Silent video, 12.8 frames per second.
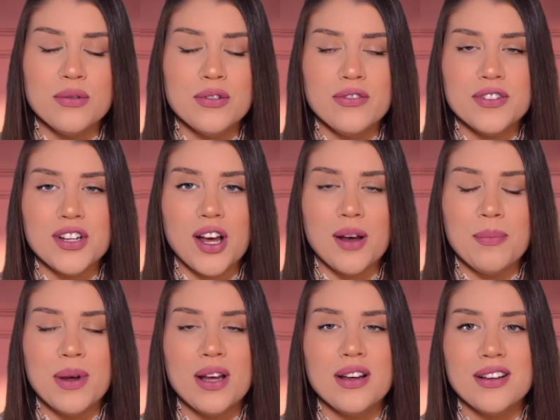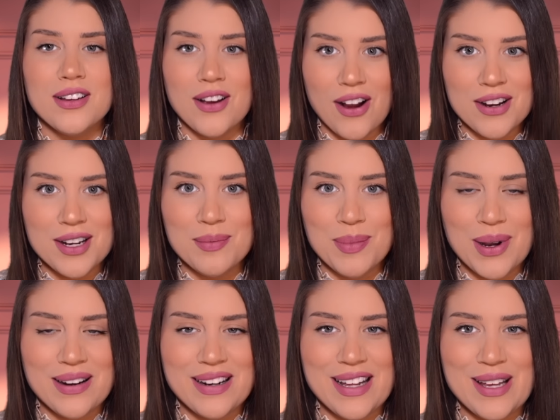rooftop garden
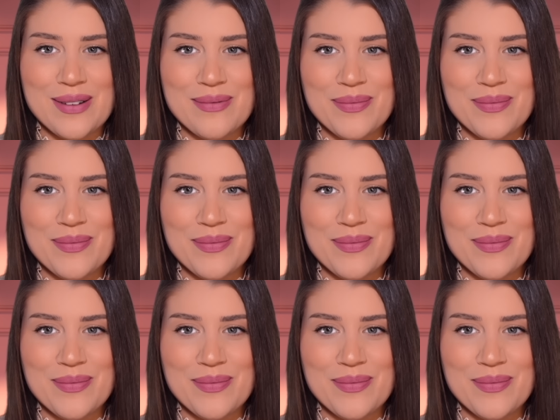party?